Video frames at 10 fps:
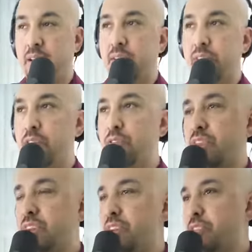There's
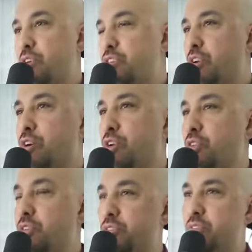a there's an
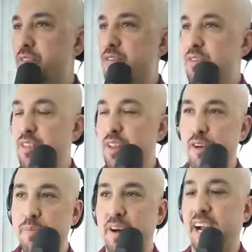old
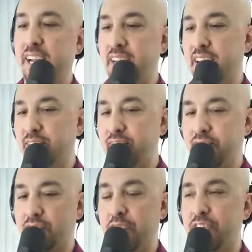theory behind this,
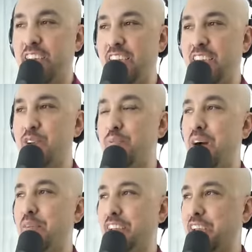Cliff. you
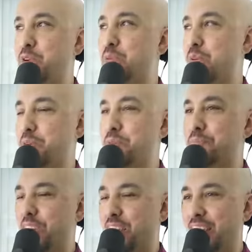probably humor me
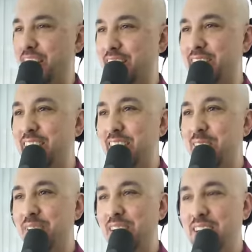by
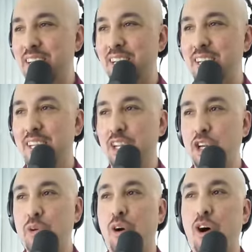But
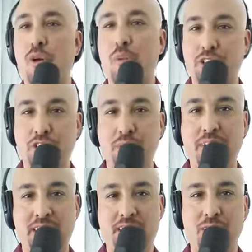you are what you
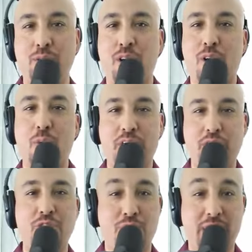eat. You are what
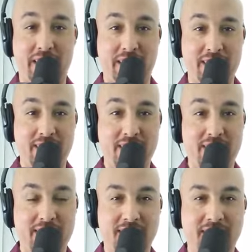you drink.
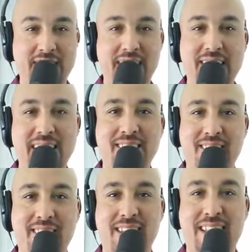I think
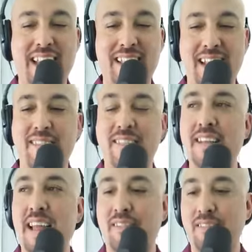that's that that's the
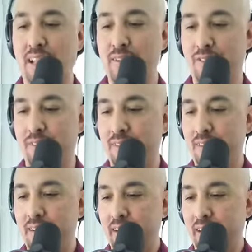next level.
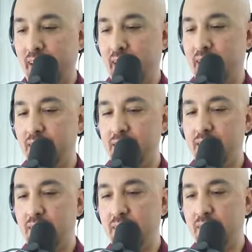And
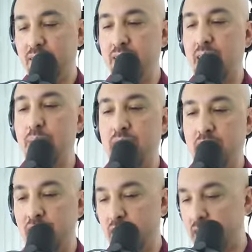to name a,
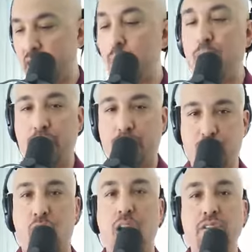a couple other
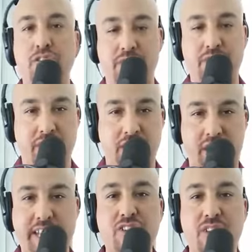colleges and
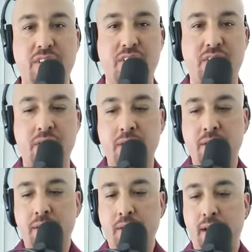collegians
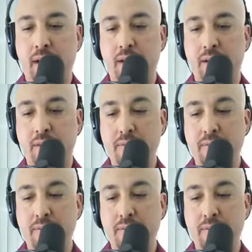uh,